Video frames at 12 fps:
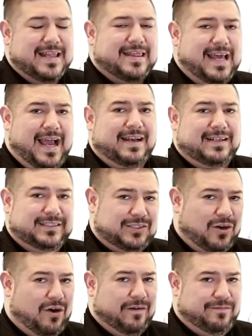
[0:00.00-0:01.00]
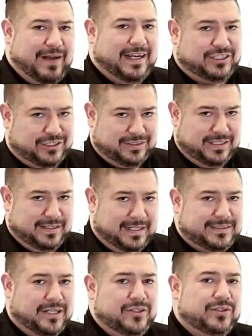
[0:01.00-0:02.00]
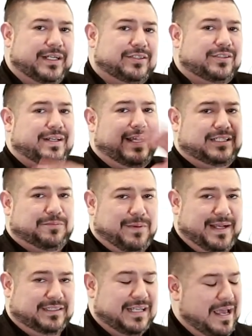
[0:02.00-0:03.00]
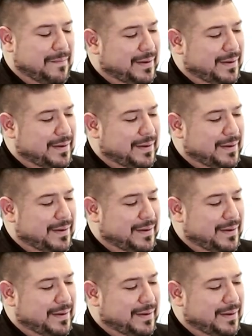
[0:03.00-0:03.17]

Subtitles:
That is called fashion, and that's how you get to the next place,